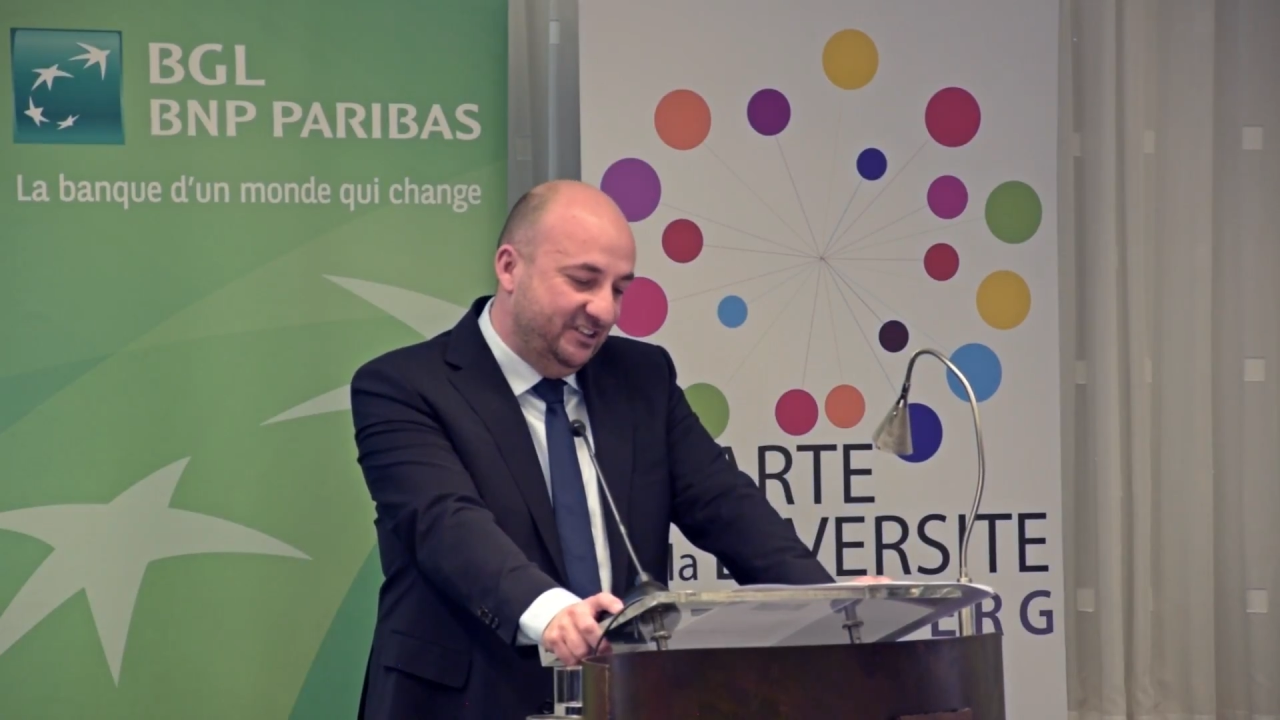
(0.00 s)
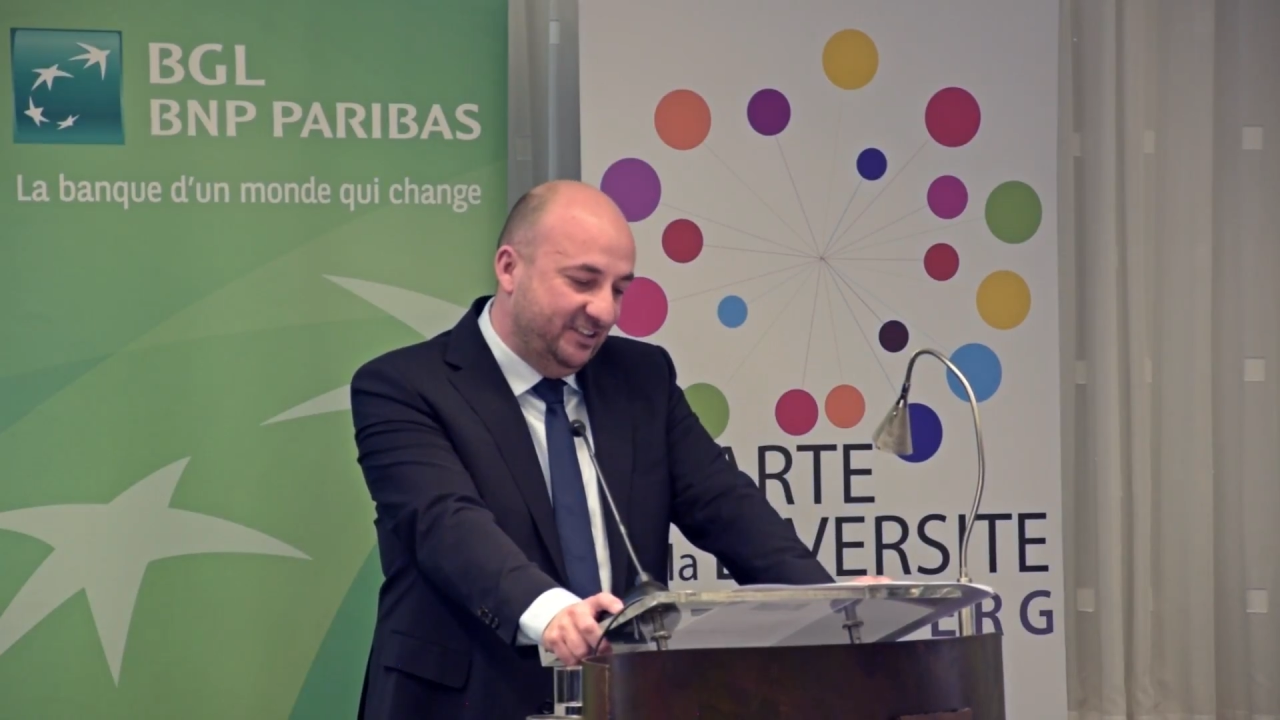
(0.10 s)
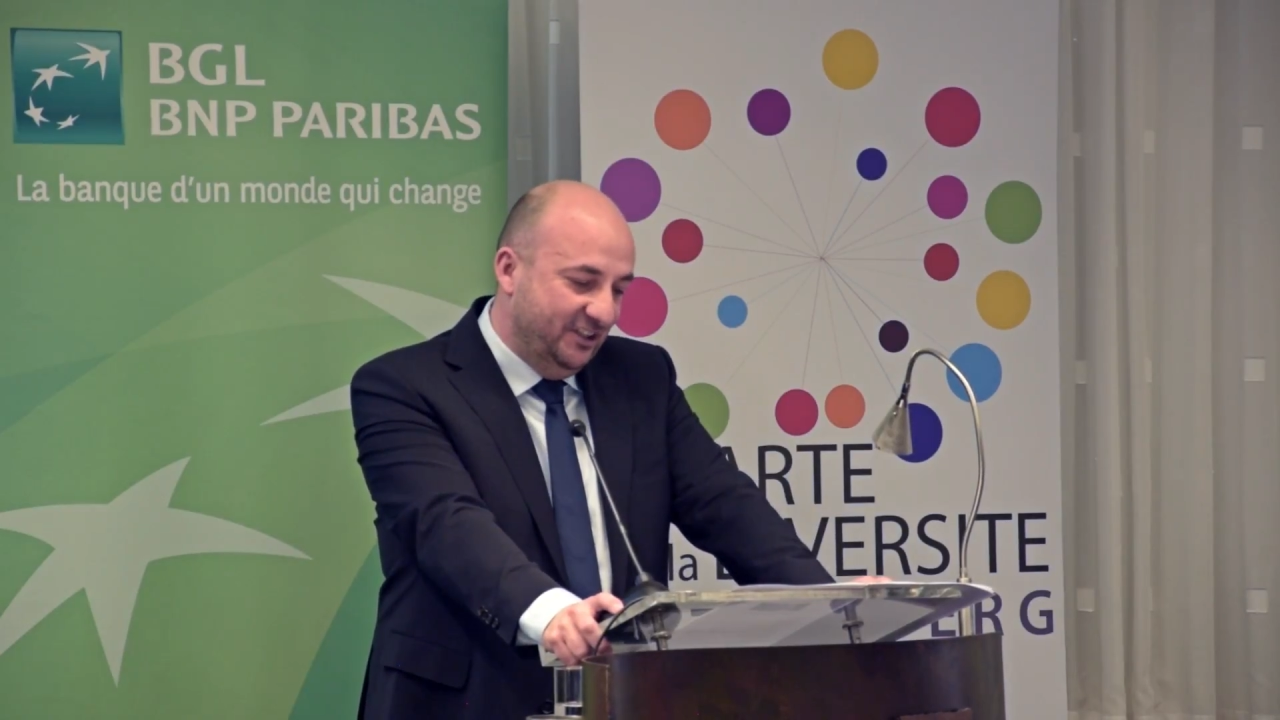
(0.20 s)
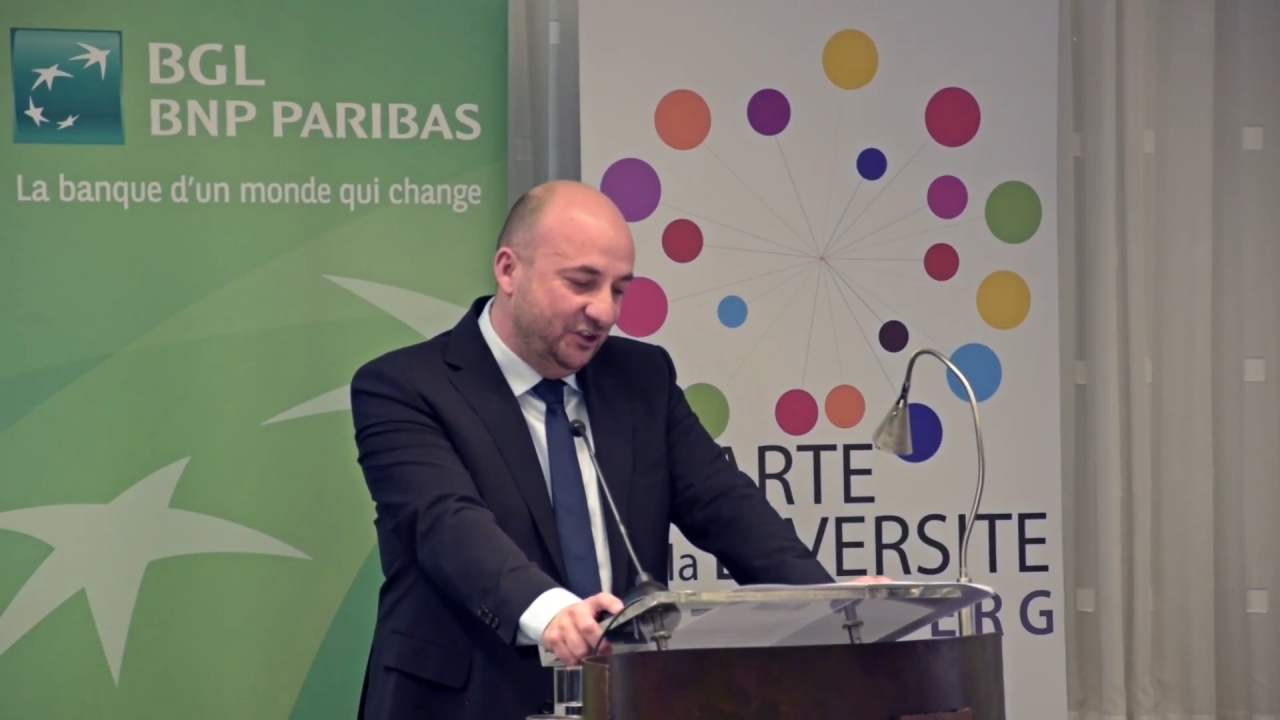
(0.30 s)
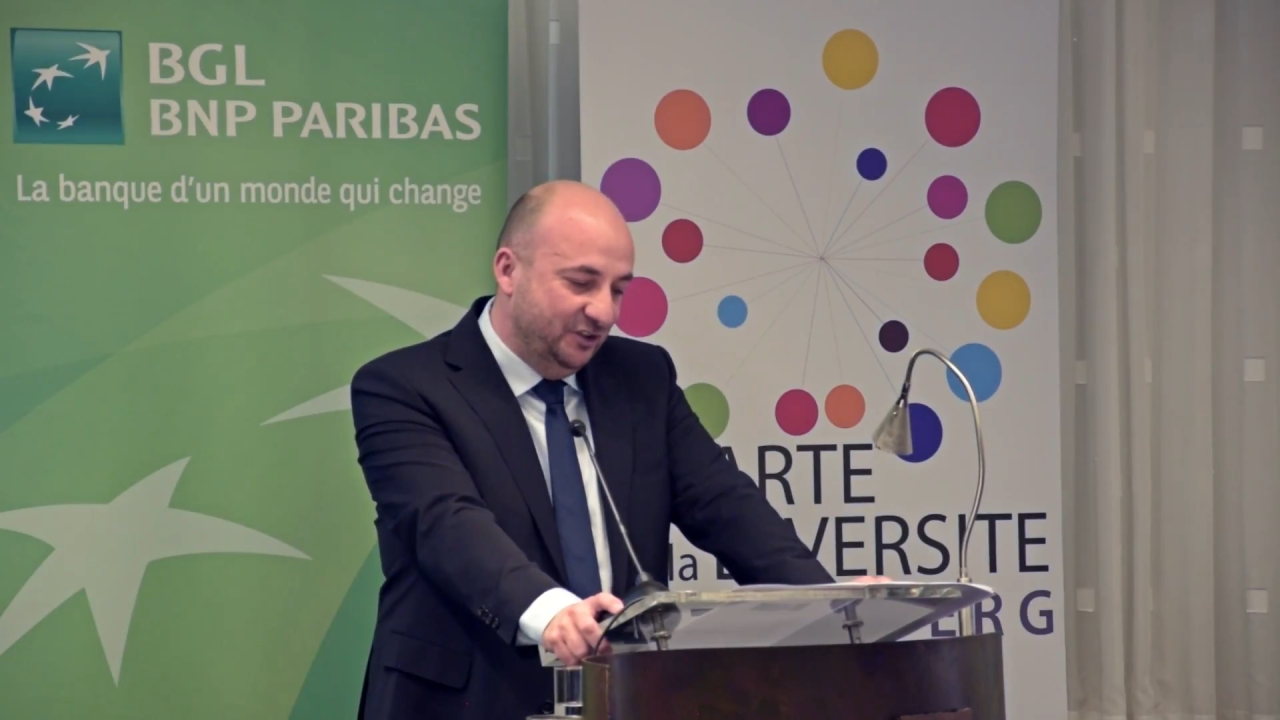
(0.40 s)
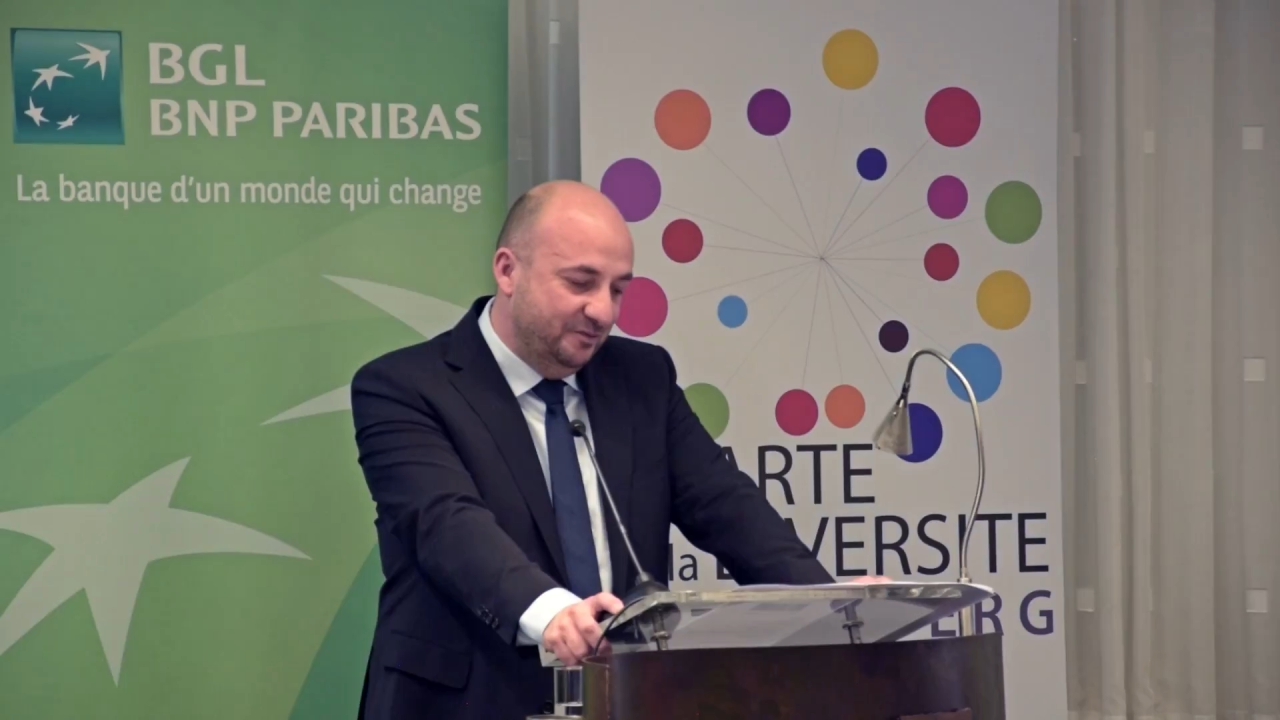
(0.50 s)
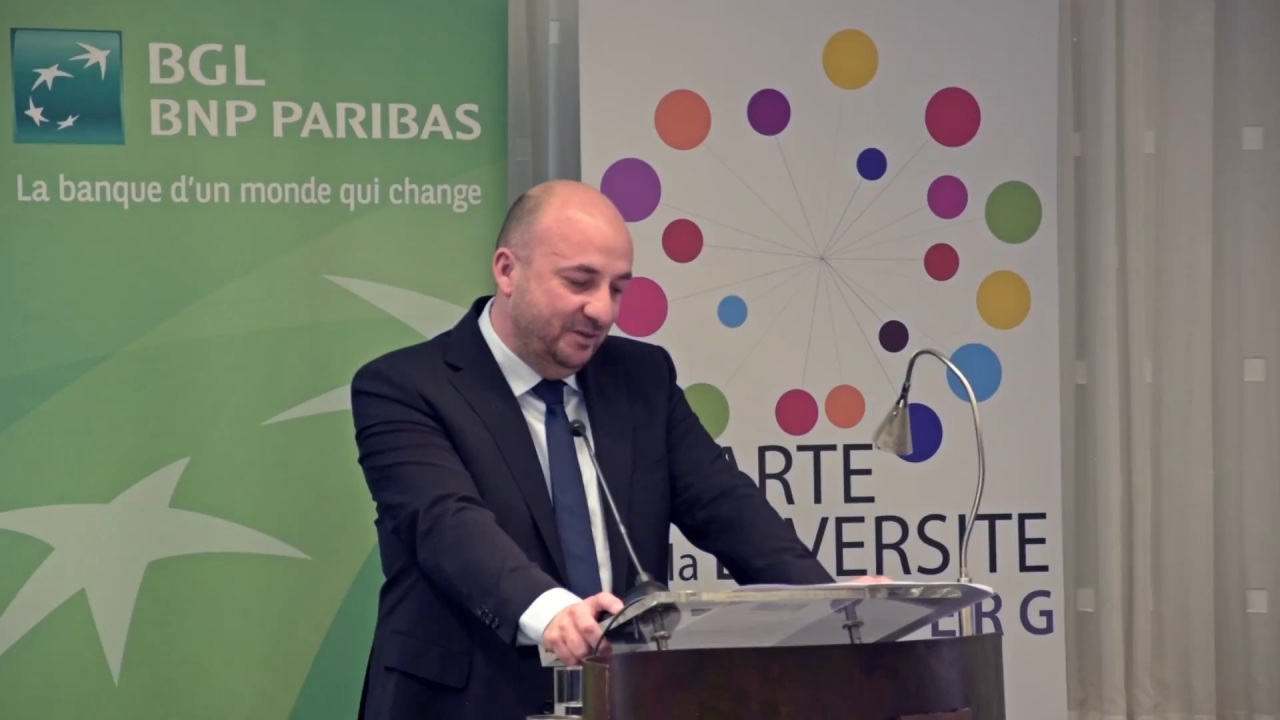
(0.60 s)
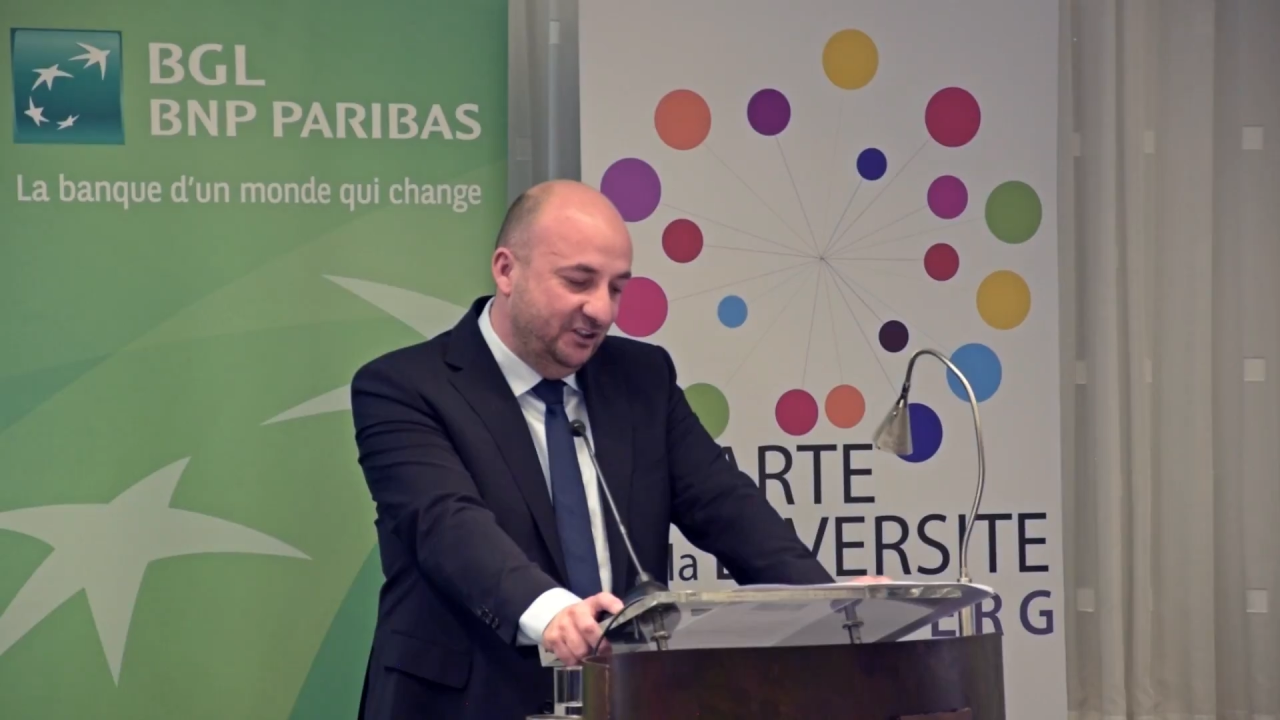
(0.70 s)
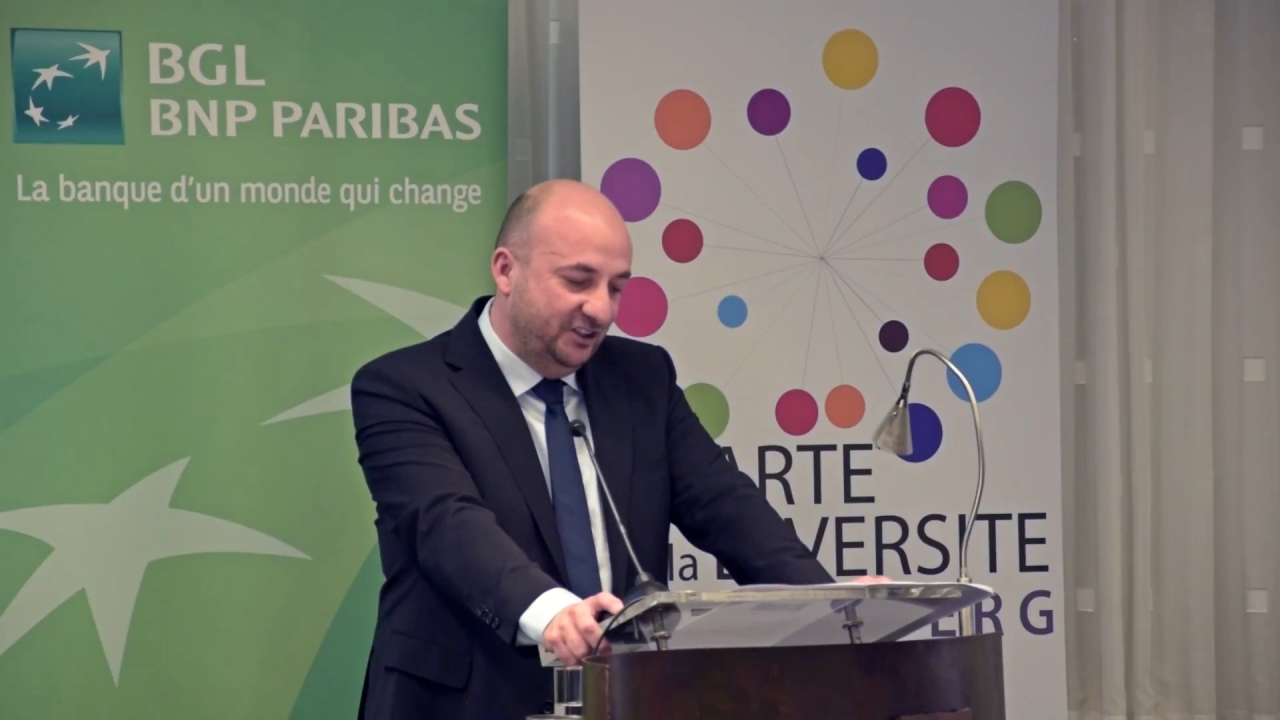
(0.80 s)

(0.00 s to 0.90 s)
discussions by